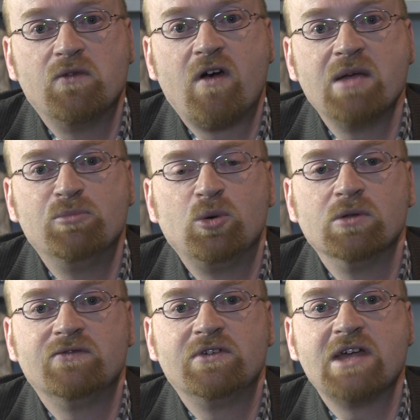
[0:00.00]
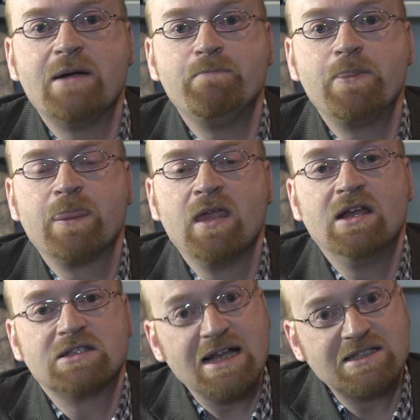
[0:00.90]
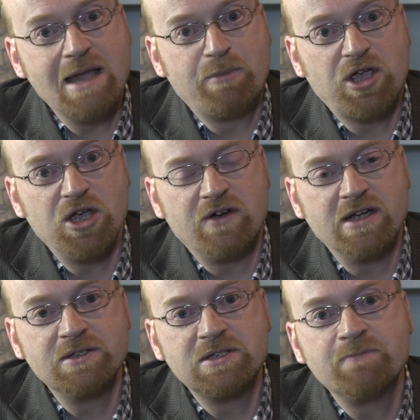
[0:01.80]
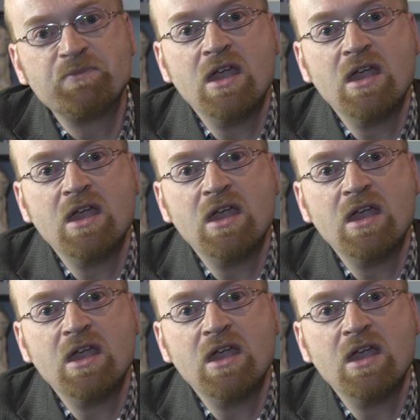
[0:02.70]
were very important for them. So that's the Epicureans.